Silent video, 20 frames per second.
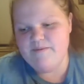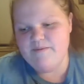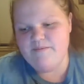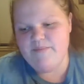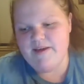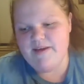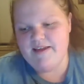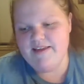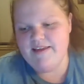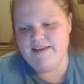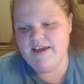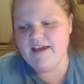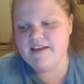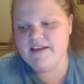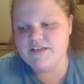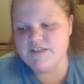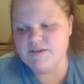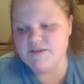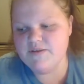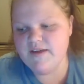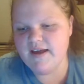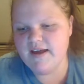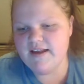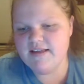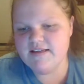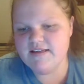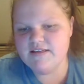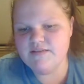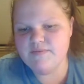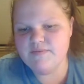But yeah, so
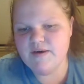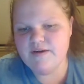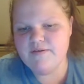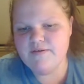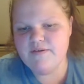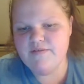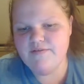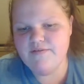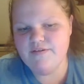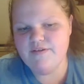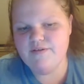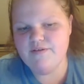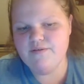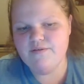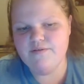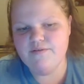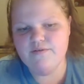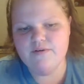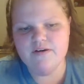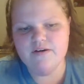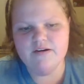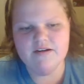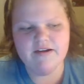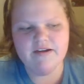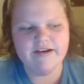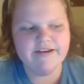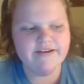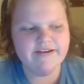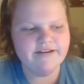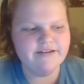that is my review,
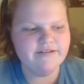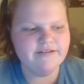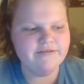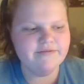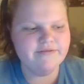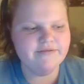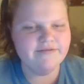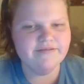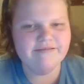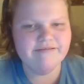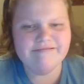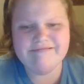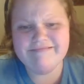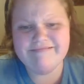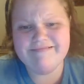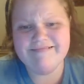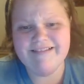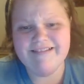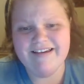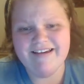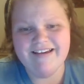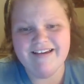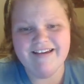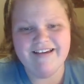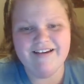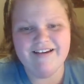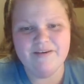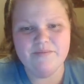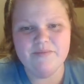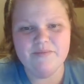kind of.
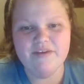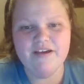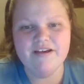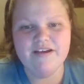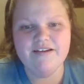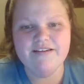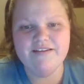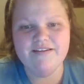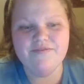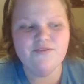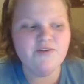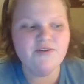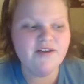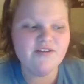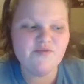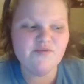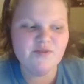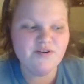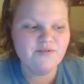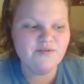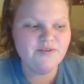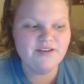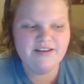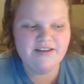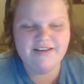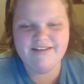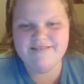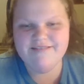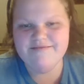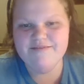If you guys want to read
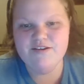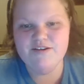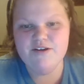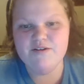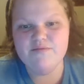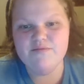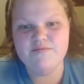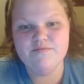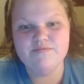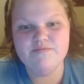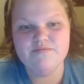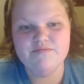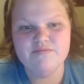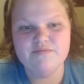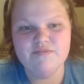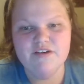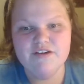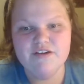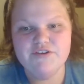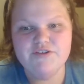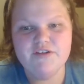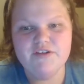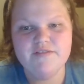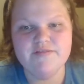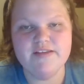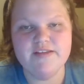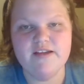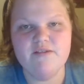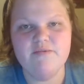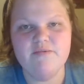it, you know, knock
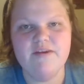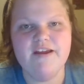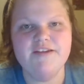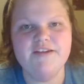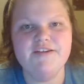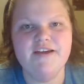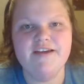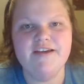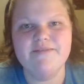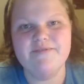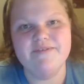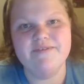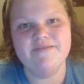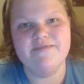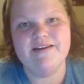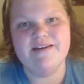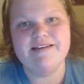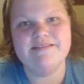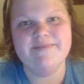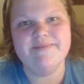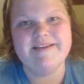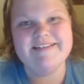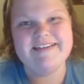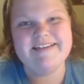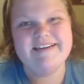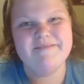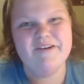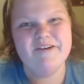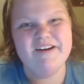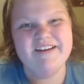yourselves out, but I wouldn't waste my
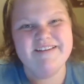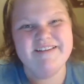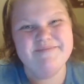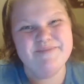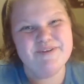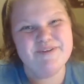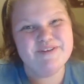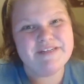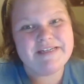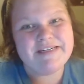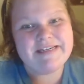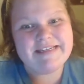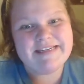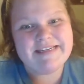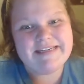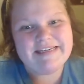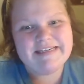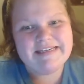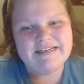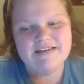time on it, personally.